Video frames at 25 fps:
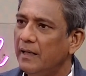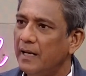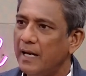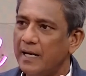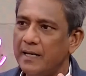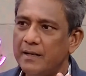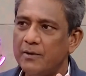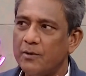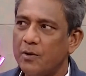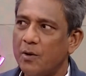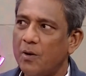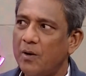
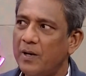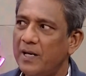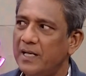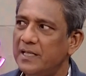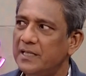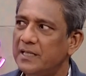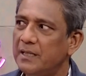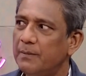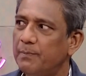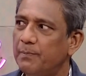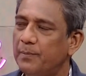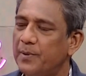And Roy
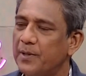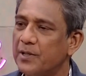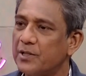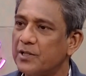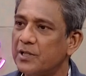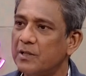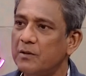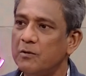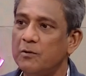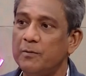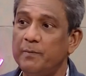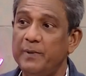is a
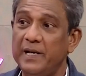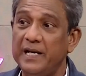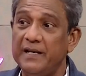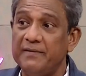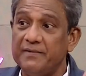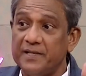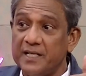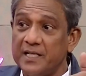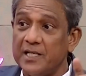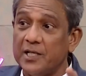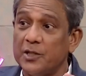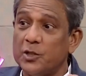person who
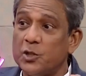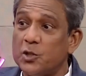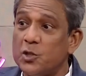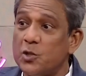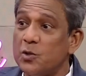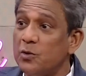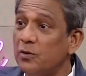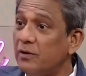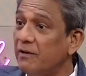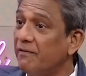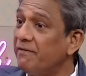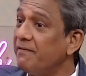believes in the
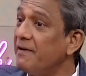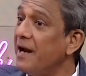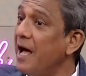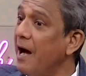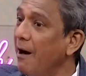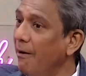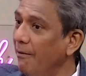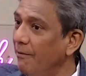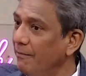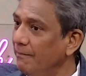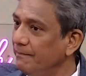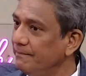truth of
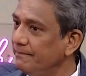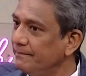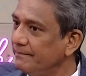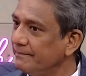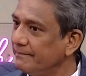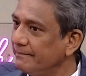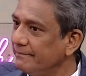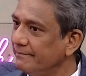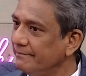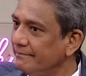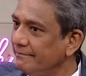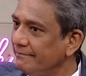now.
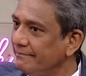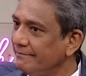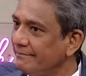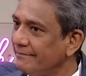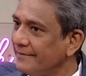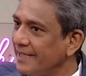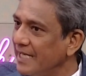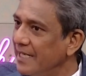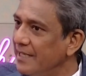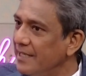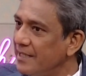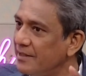
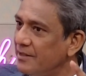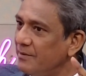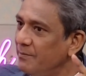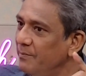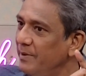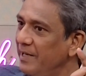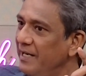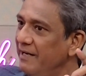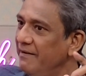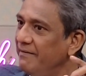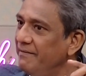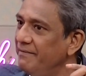He doesn't
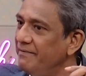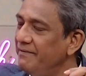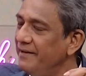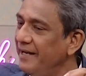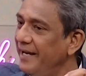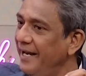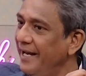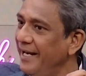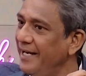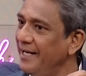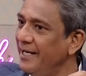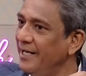believe
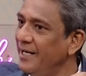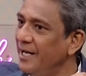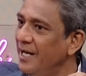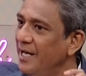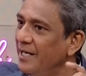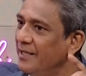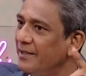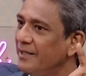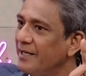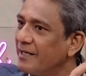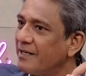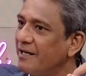in
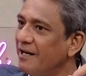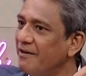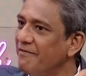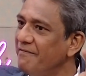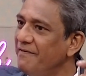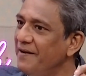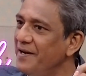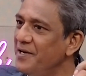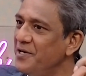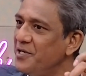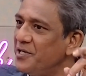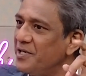the
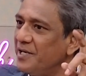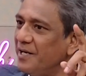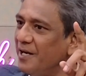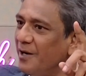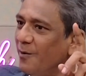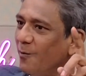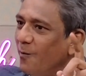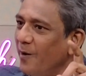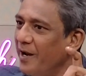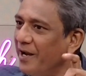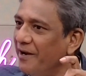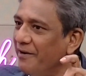
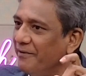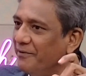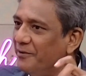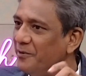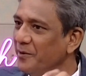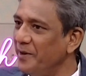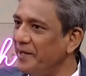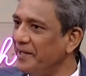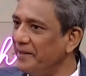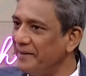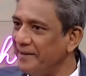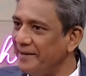conventional way of
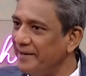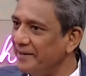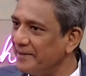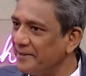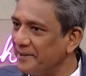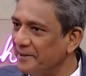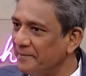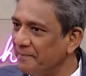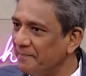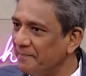doing theatre.